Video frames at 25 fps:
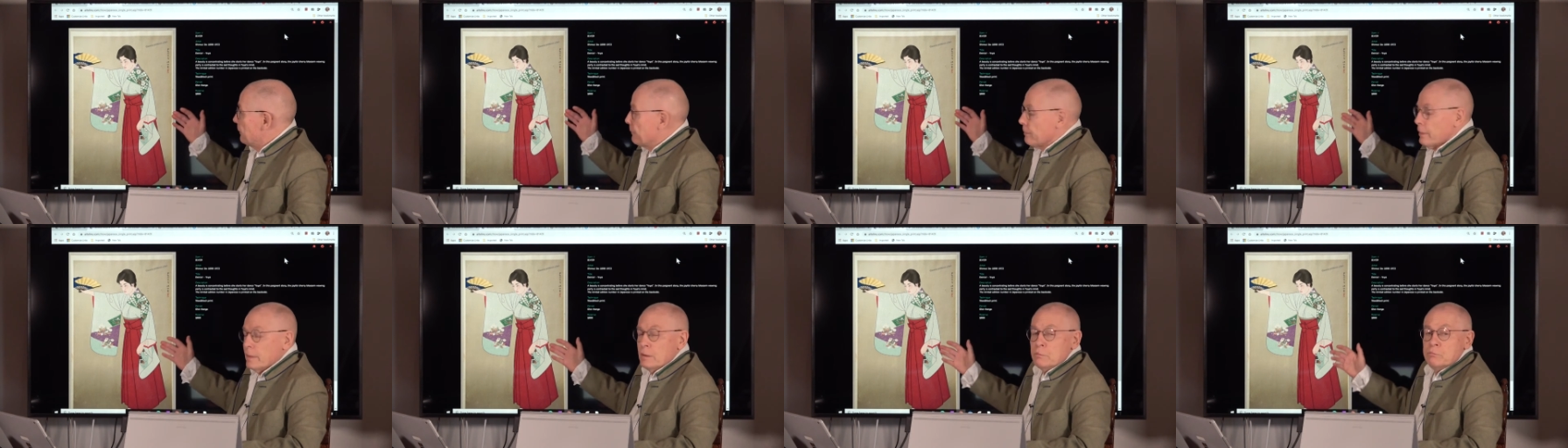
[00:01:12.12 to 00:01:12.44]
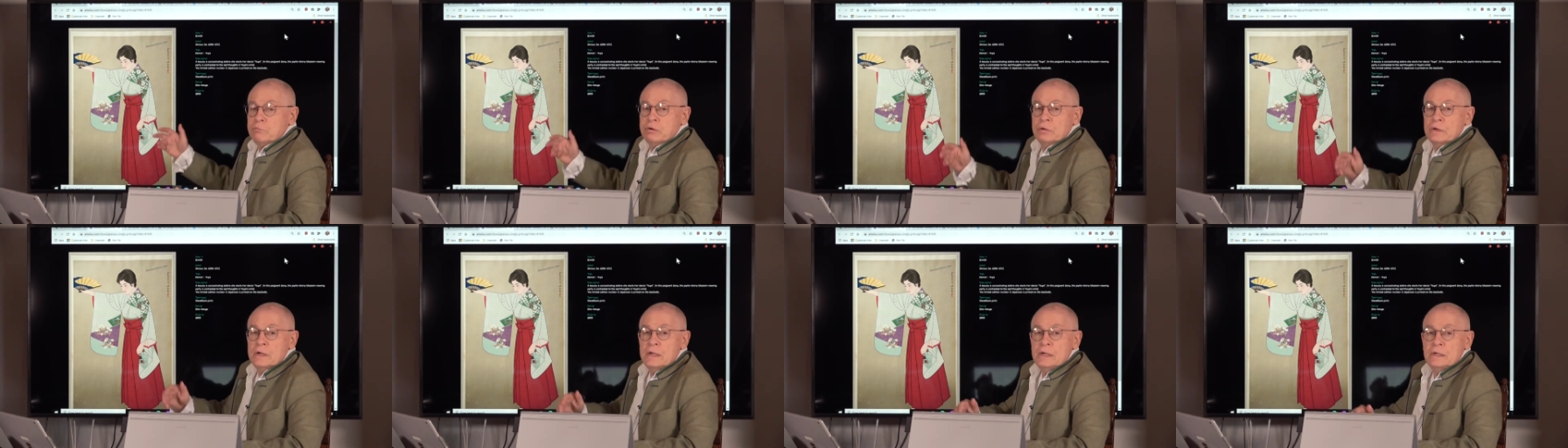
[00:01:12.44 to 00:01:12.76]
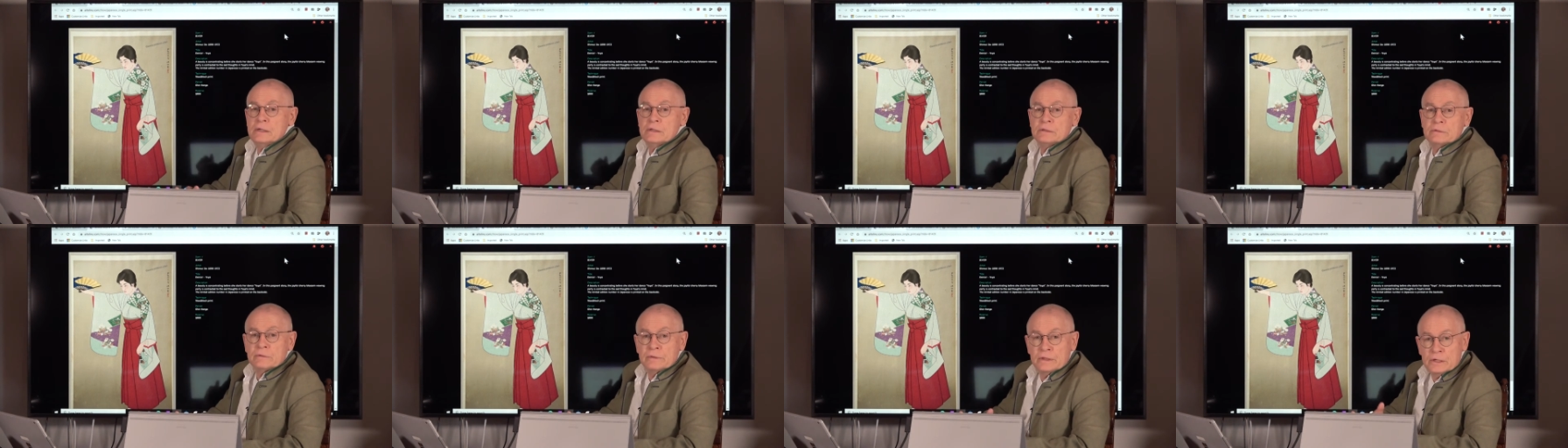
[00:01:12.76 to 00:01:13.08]
The
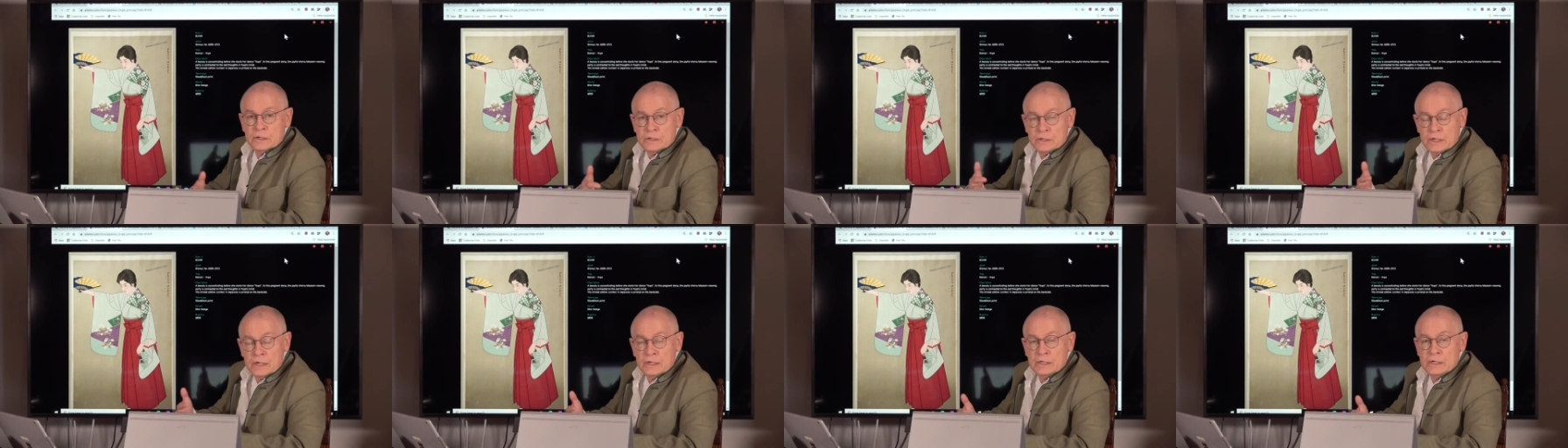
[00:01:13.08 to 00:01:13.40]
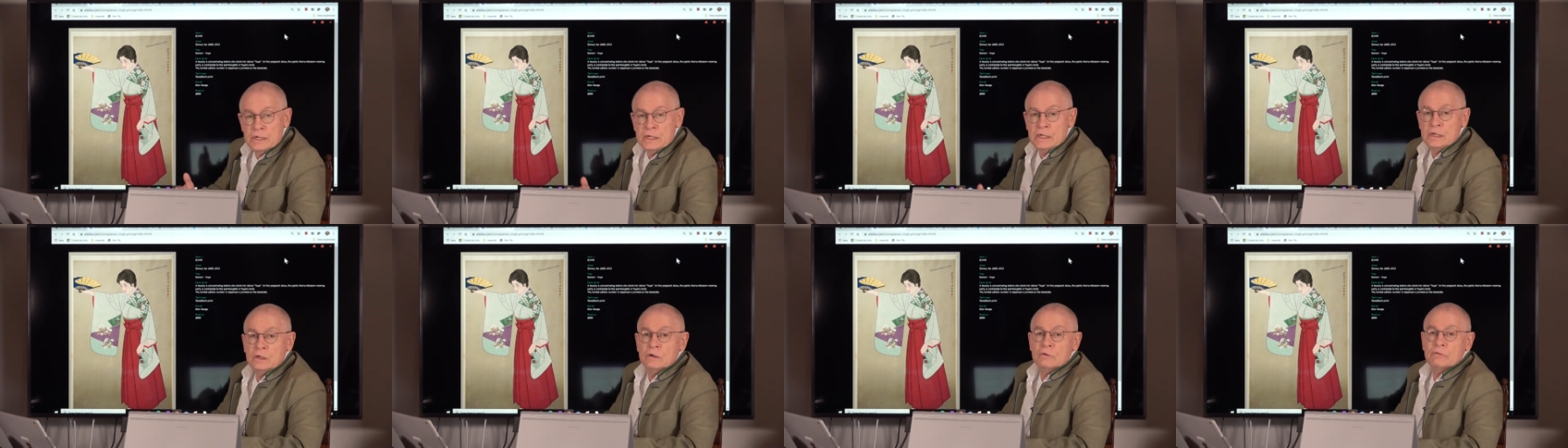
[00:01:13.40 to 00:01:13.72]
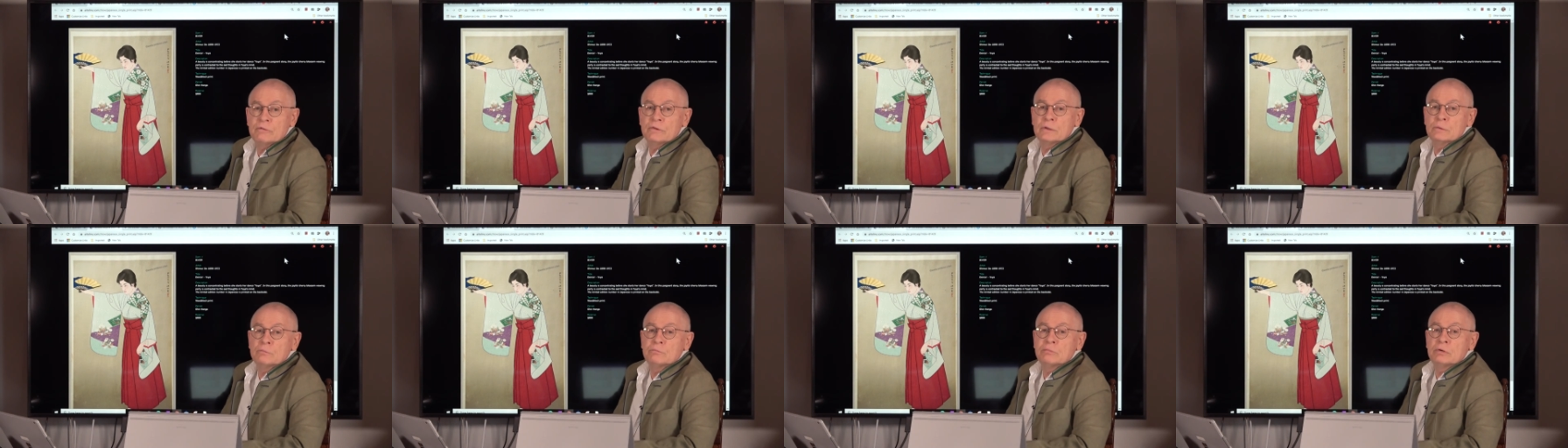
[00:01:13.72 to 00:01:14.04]
print, the technique
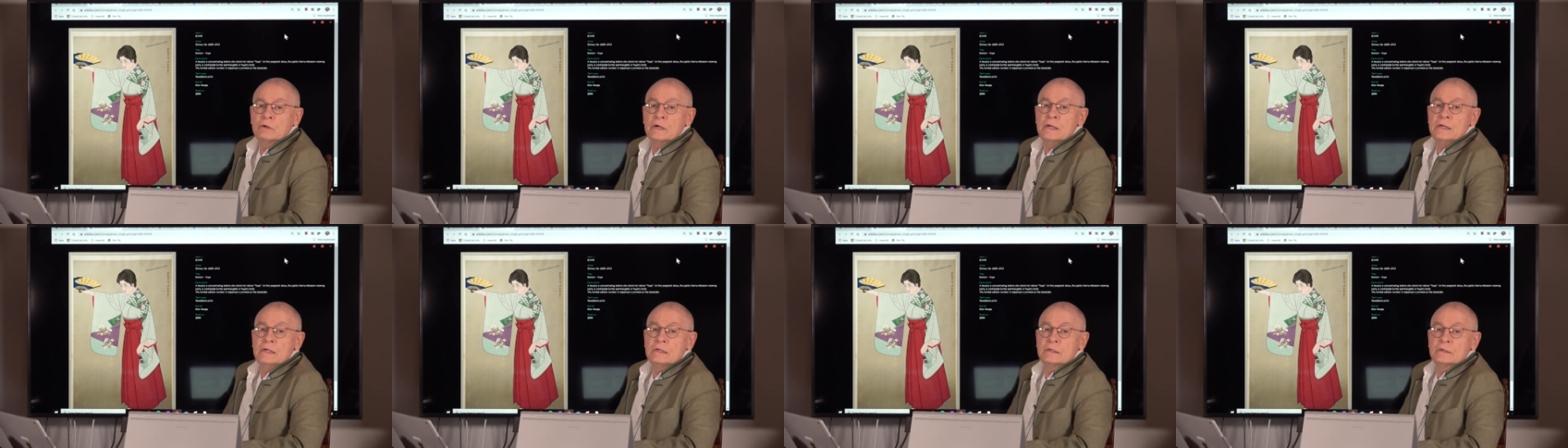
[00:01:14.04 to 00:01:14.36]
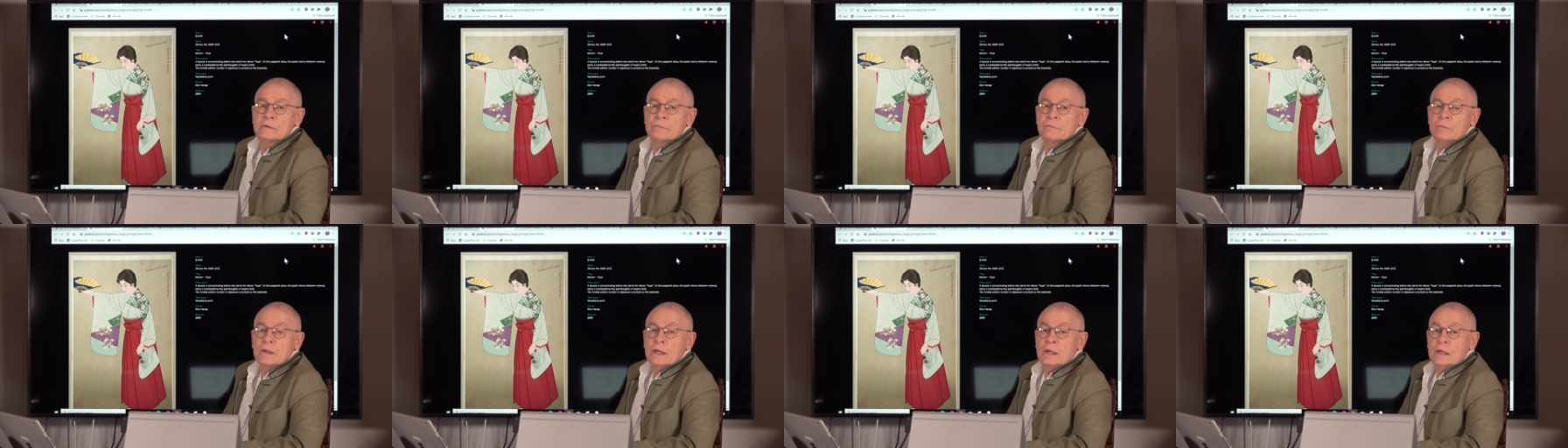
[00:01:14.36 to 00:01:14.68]
of the print